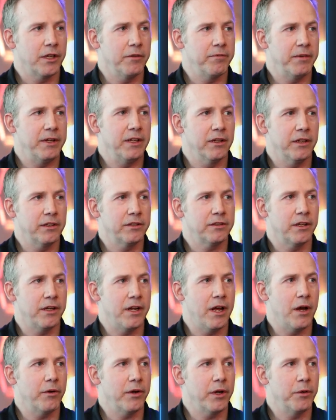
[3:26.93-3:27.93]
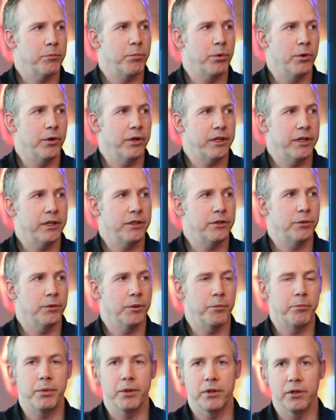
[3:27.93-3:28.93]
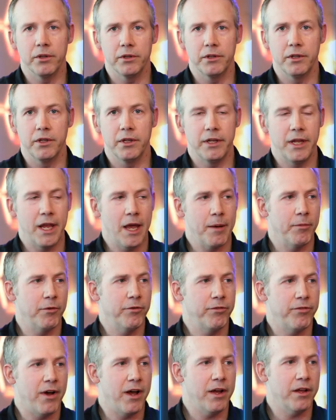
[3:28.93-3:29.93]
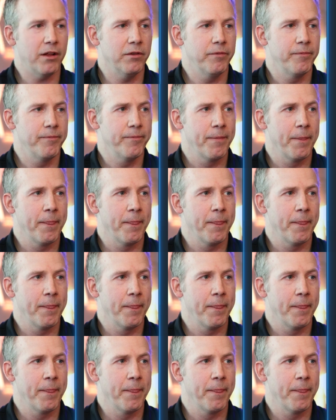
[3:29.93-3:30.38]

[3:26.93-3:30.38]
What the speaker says: can be listed out and put into a build YAML file.